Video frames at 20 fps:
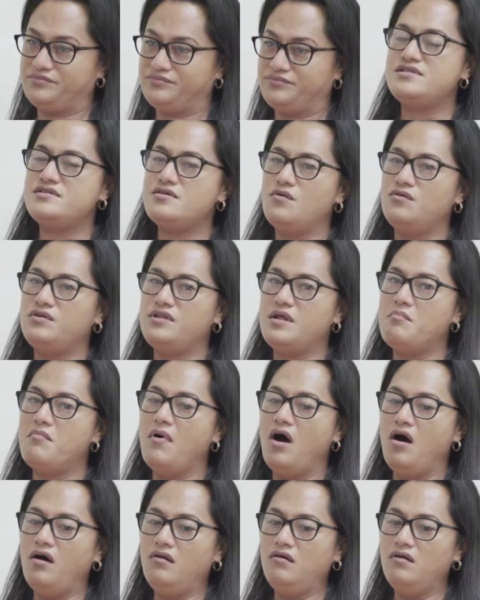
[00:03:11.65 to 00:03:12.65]
So the
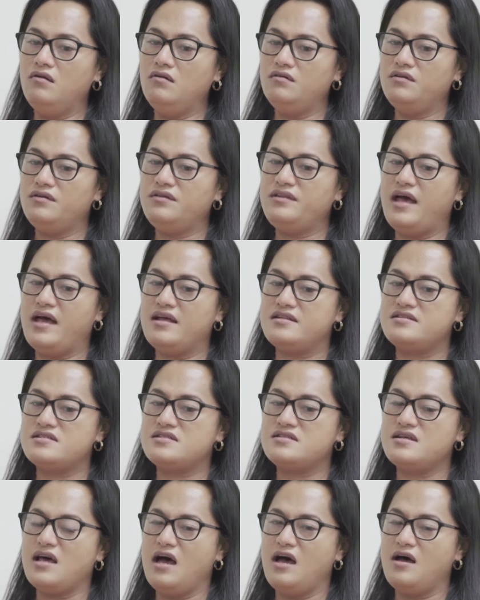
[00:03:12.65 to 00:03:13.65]
model
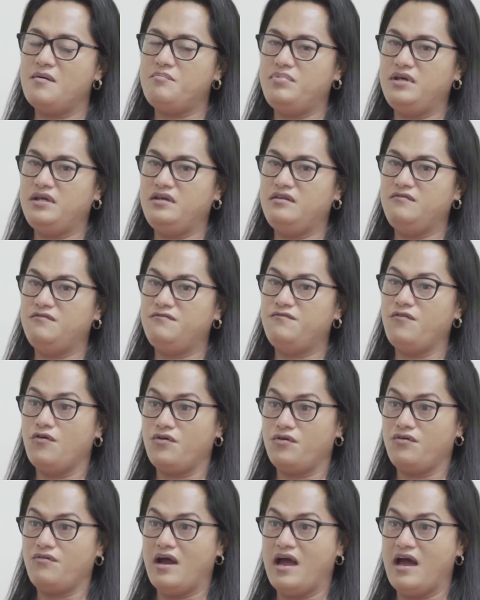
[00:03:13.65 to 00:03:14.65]
that's being
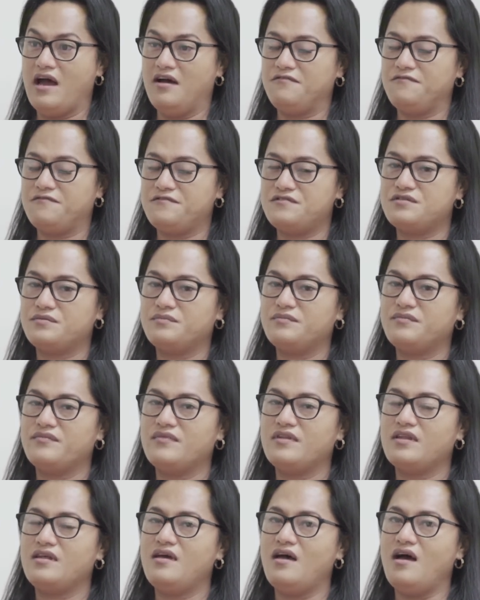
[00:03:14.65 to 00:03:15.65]
photographed
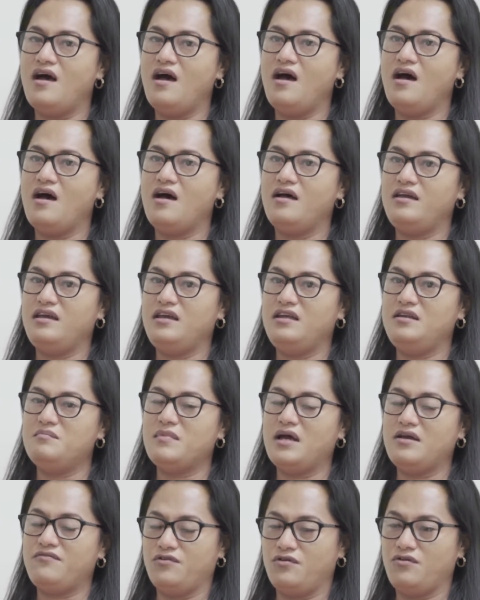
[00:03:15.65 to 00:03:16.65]
in
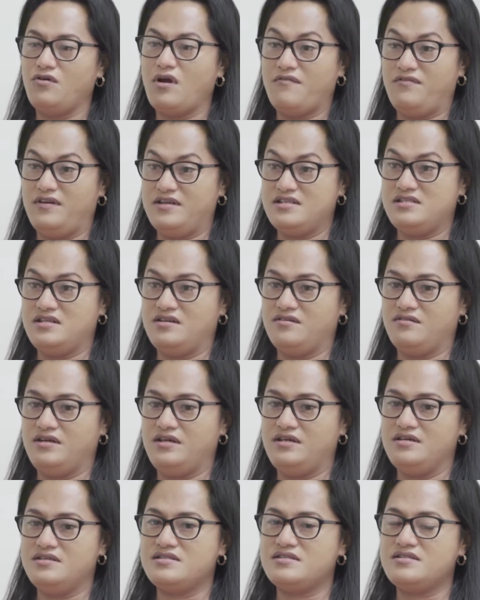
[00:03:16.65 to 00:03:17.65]
my photographic
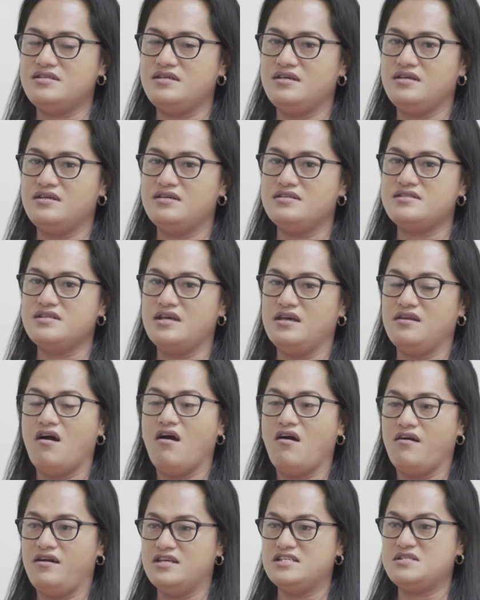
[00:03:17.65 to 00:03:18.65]
series is an
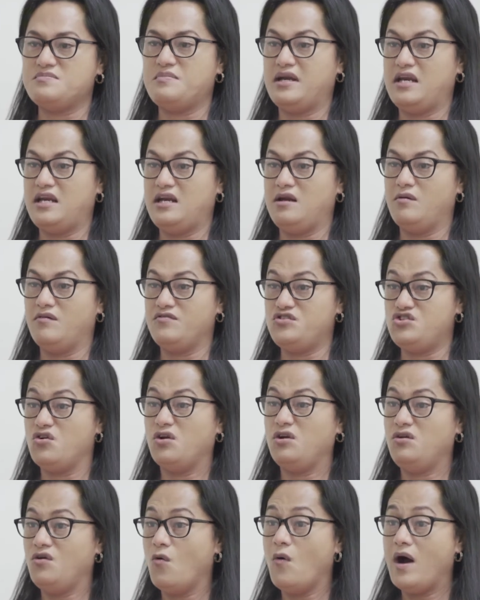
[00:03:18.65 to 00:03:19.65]
artist by the name of
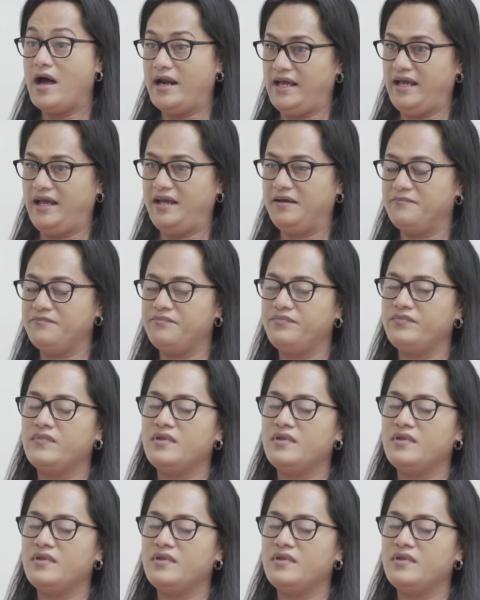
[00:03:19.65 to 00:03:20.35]
John Ioane,